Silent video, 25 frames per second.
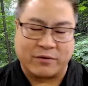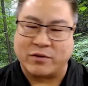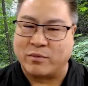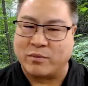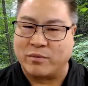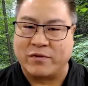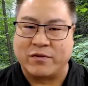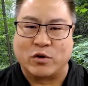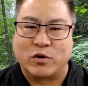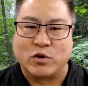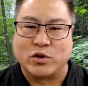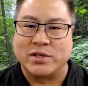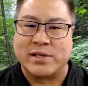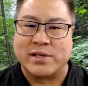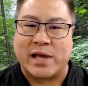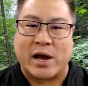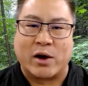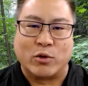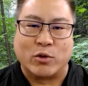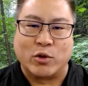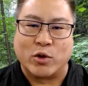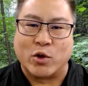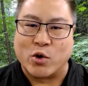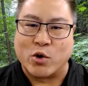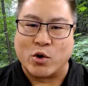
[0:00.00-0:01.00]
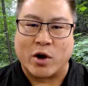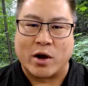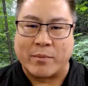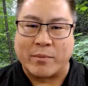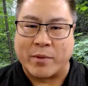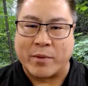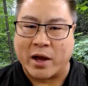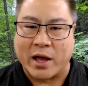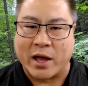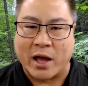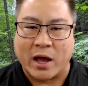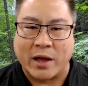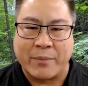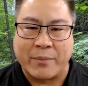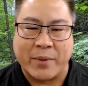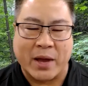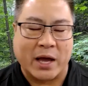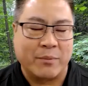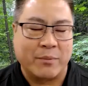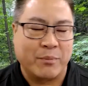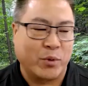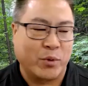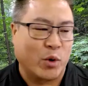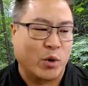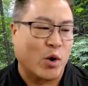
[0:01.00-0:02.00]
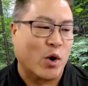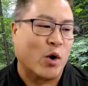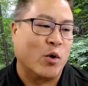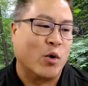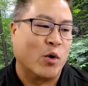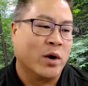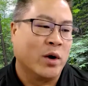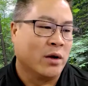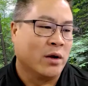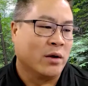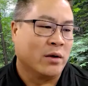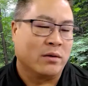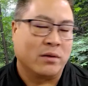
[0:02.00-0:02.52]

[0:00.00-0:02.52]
from first download on my iPad Pro.